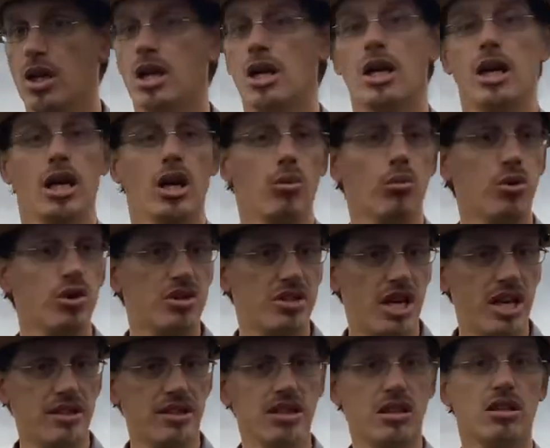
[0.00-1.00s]
It would
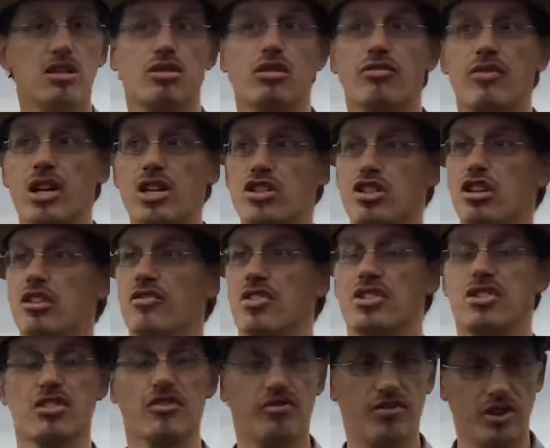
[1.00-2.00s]
take the intervention of a
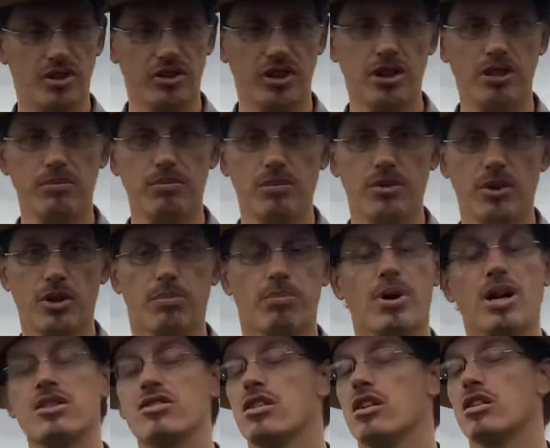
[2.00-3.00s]
civilian, the
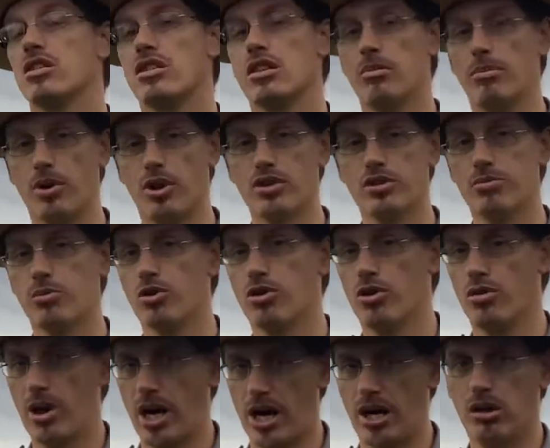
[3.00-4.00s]
president of the Baltimore and
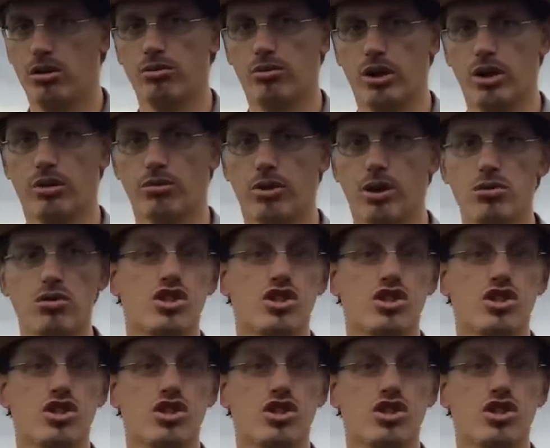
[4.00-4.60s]
Ohio Railroad,